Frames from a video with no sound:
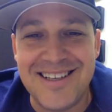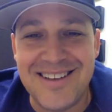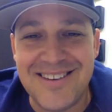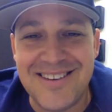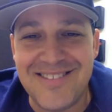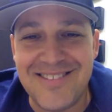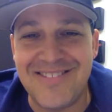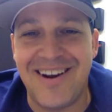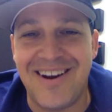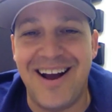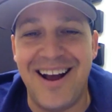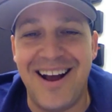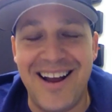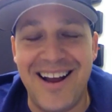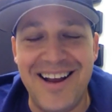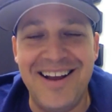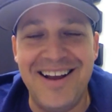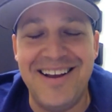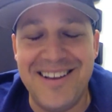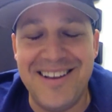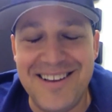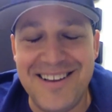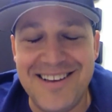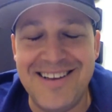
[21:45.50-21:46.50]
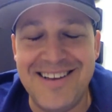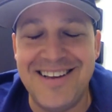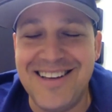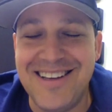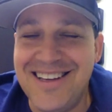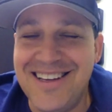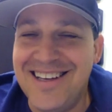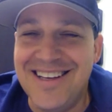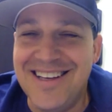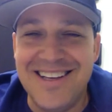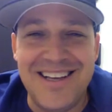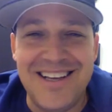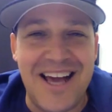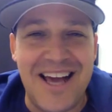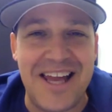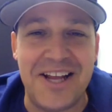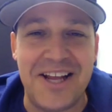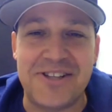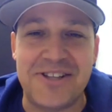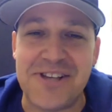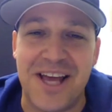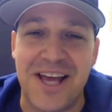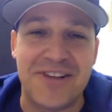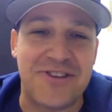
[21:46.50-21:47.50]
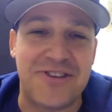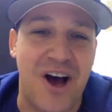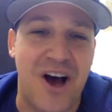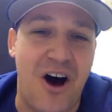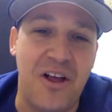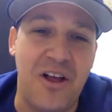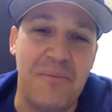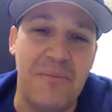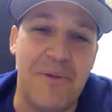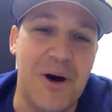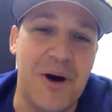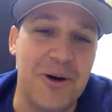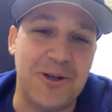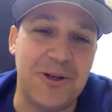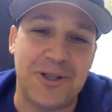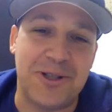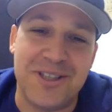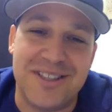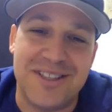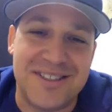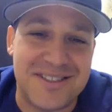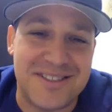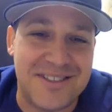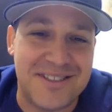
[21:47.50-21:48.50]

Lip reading: Right, and it's all emotion.